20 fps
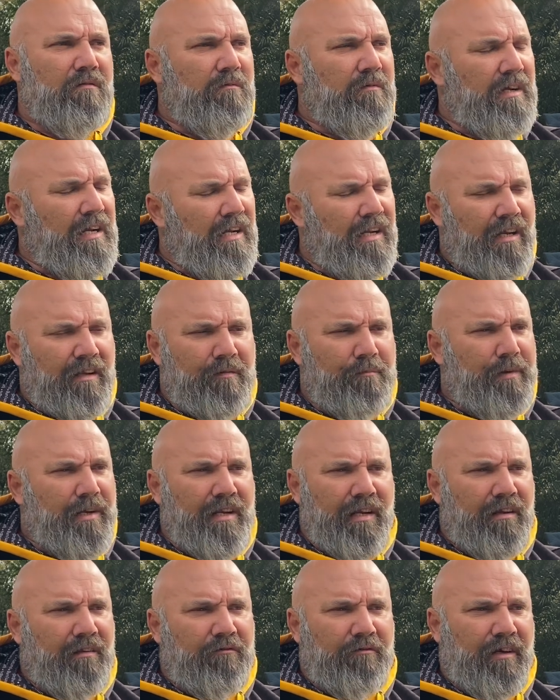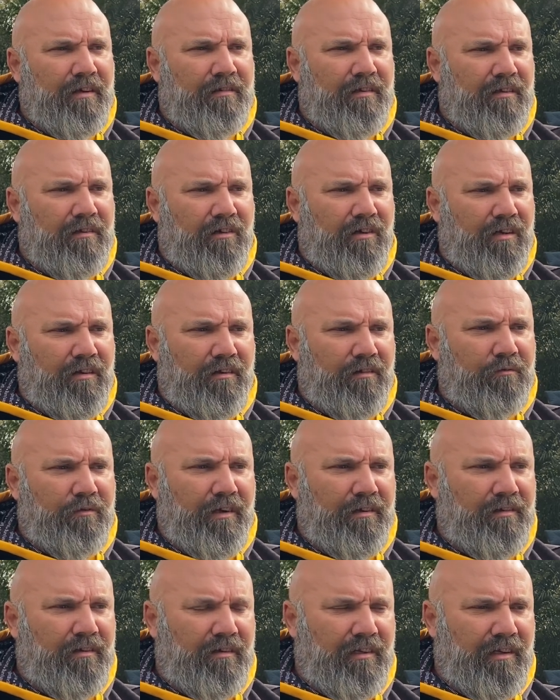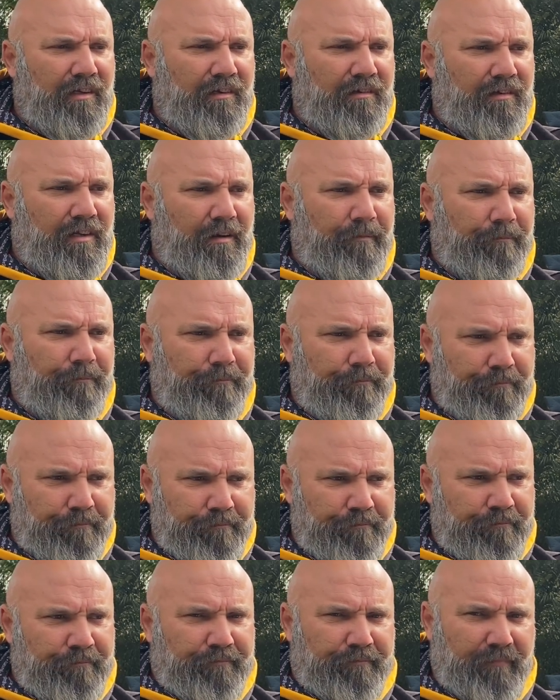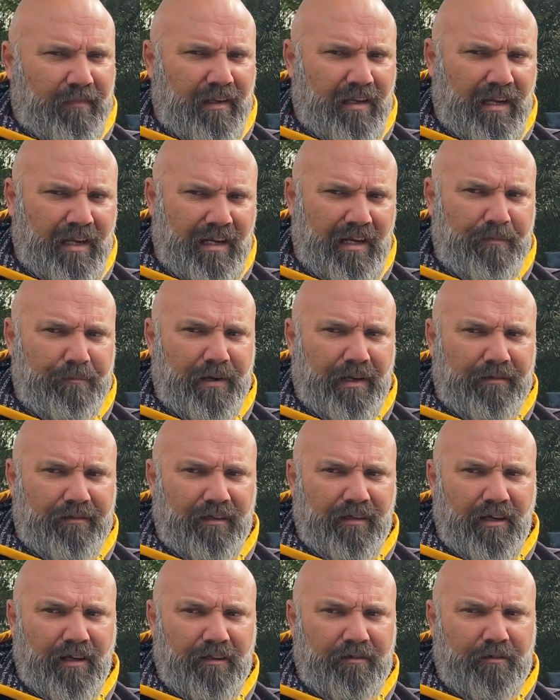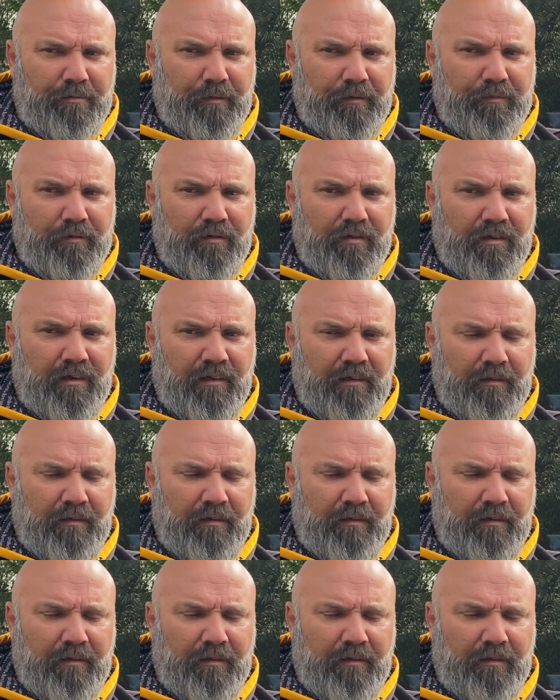We only had a meeting as recently as 18 months ago, just before